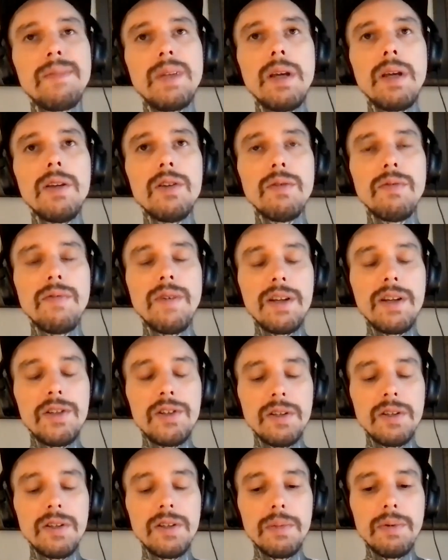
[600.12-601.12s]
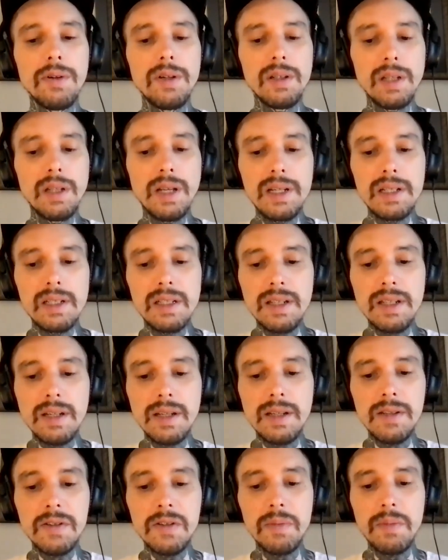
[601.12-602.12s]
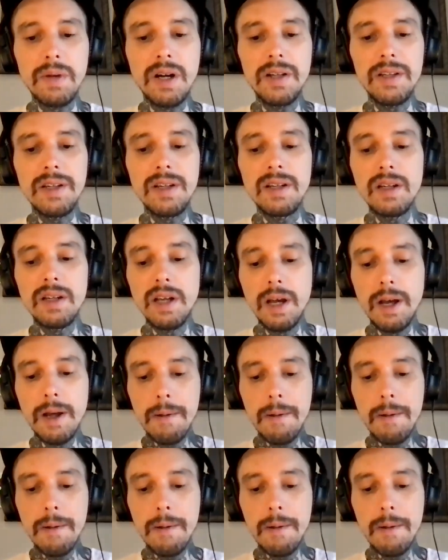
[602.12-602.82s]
intervention, to put it lightly, in Somalia